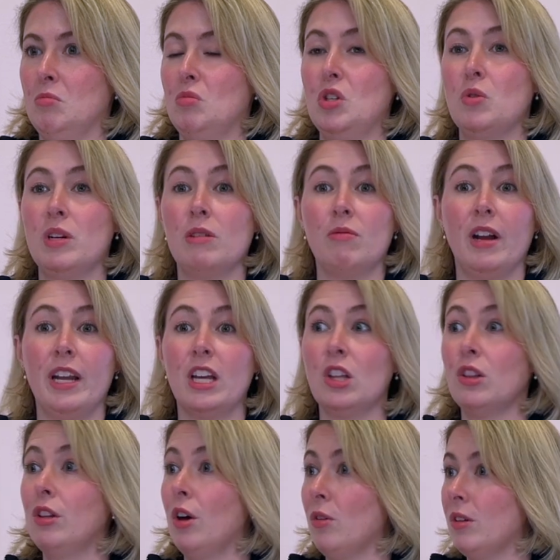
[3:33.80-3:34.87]
You can run it
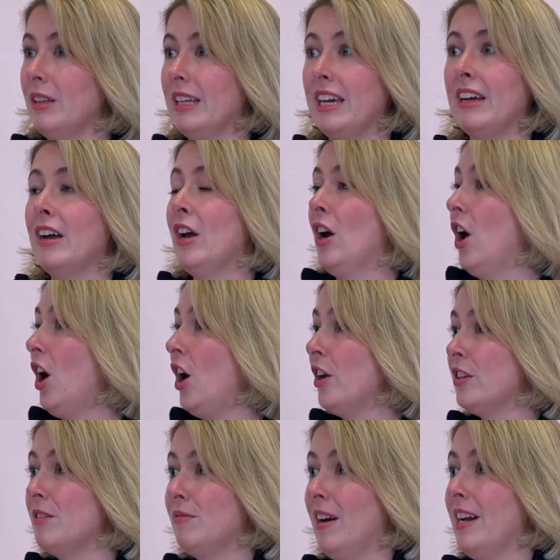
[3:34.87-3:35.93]
locally,
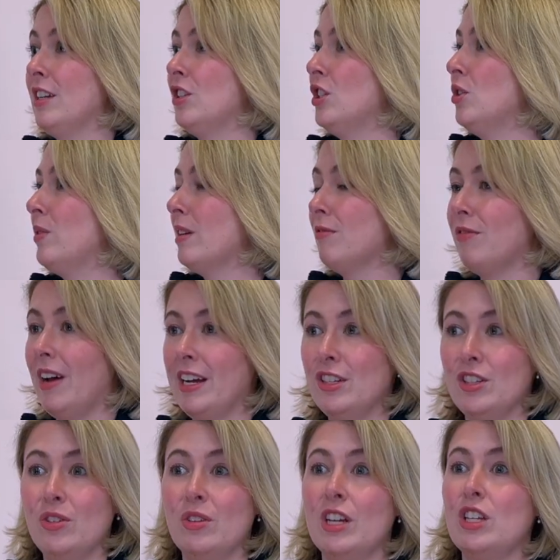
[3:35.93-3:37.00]
on device, you can
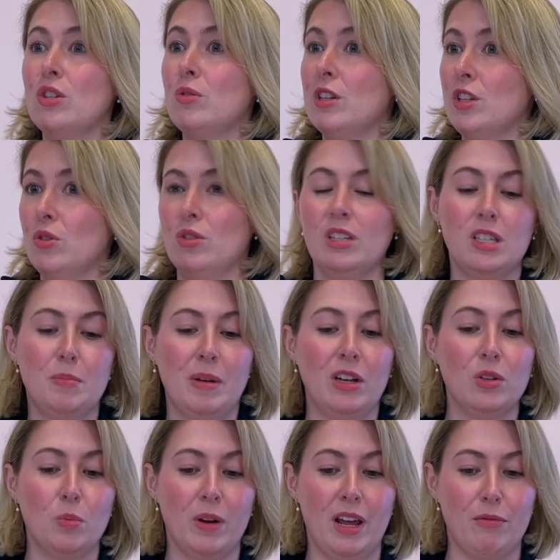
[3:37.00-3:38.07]
fine-tune it, you can use it to
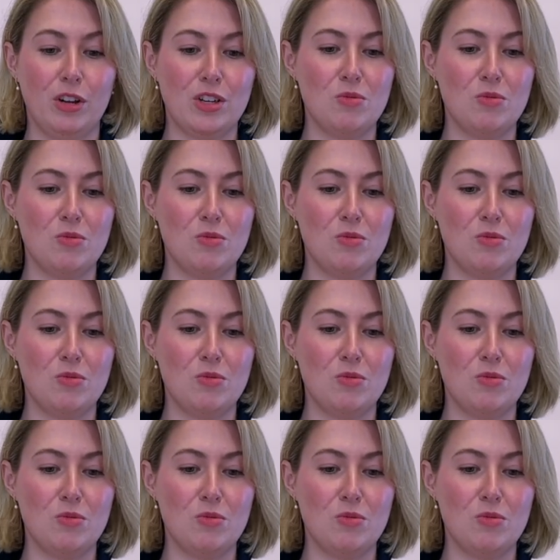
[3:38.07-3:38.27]
build whatever you